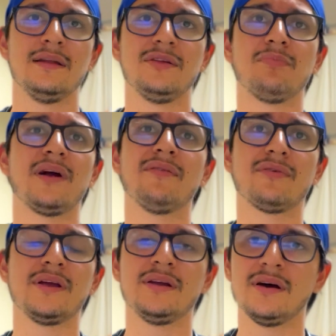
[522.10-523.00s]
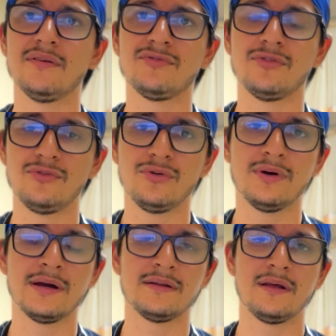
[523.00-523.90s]
the bravery enough to do
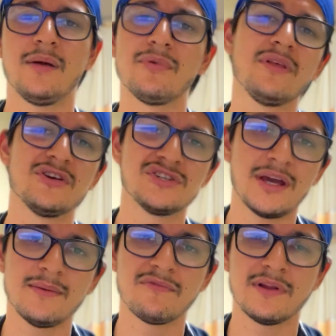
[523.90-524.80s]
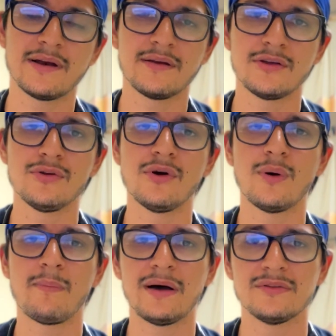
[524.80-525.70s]
it. I'm really ashamed of letting you know
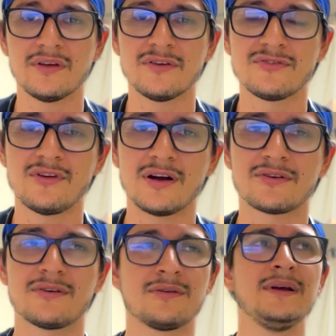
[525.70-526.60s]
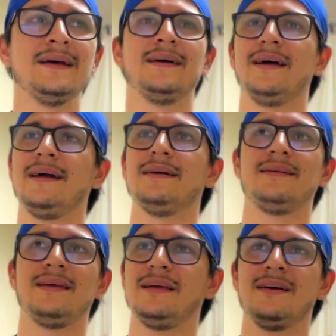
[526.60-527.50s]
about this, doctor.
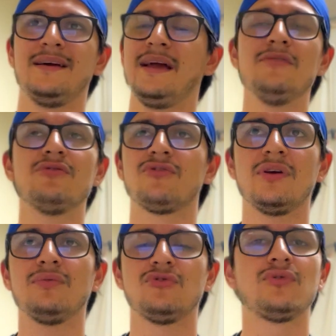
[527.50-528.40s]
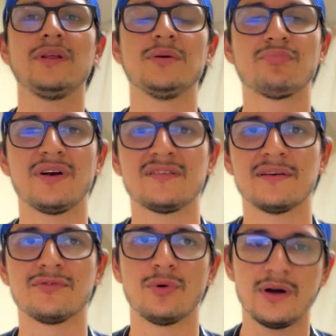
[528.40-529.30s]
And it was really
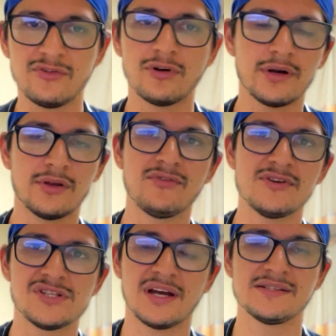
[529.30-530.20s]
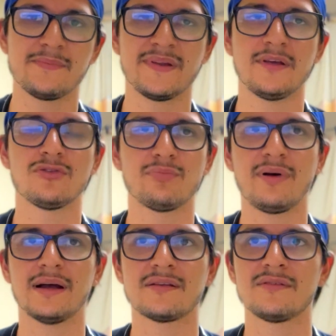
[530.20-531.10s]
impressive. So I started using ChatGPT to
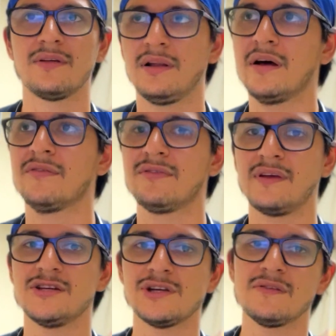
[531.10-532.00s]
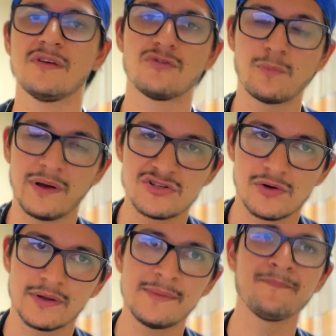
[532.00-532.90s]
practice a lot of stations,
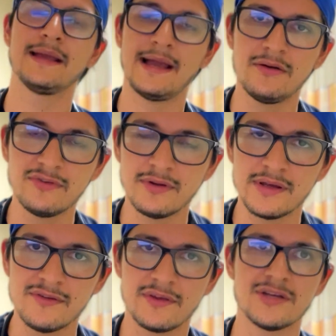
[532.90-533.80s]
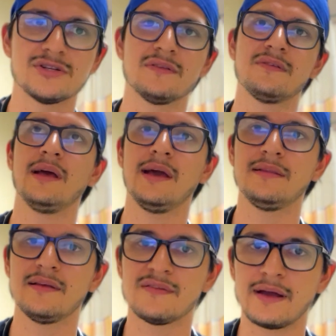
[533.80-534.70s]
especially counseling stations
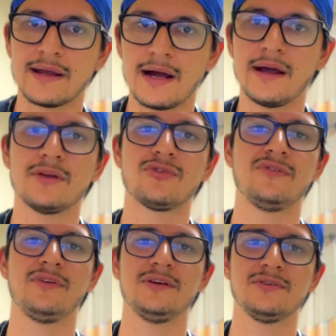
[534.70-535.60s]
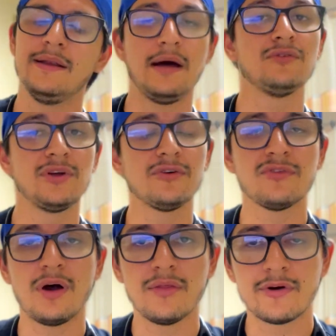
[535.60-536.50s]
and psychiatry stations. Now there's
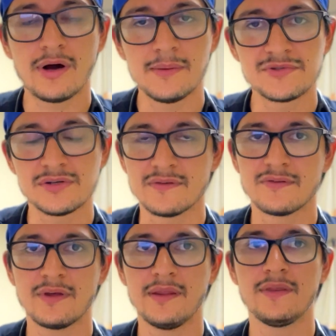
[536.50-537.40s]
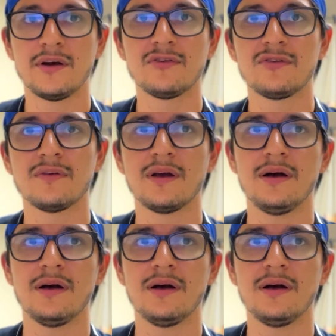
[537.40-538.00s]
other options, and there's